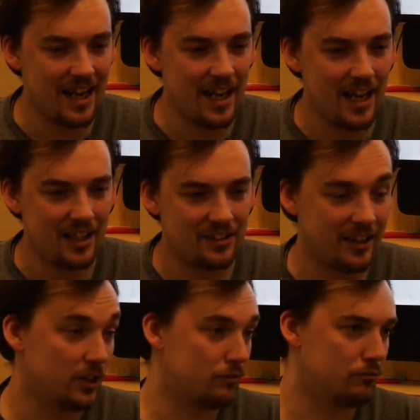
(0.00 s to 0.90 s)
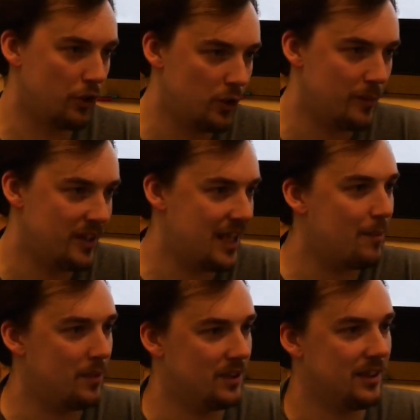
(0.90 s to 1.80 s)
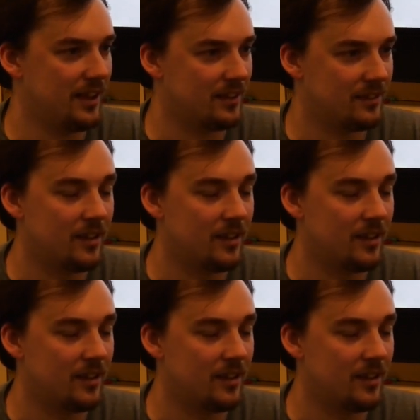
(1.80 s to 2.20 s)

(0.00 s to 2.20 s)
a single room in that building.